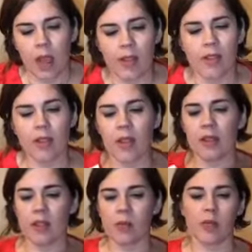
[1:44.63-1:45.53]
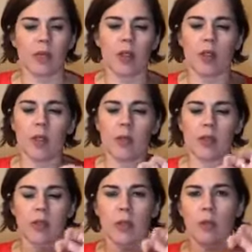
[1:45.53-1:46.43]
I just thought this was really cute,
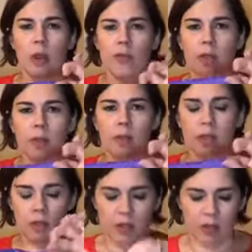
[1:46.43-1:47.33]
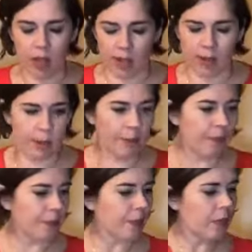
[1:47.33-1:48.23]
this little ruffled kind.
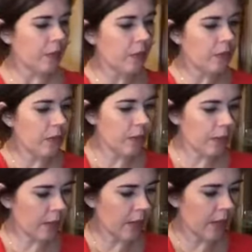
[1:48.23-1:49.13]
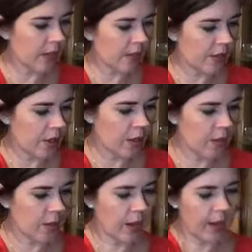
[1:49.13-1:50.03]

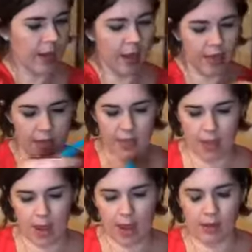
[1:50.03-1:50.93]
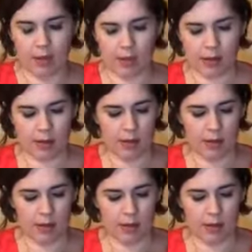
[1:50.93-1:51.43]
So I got that,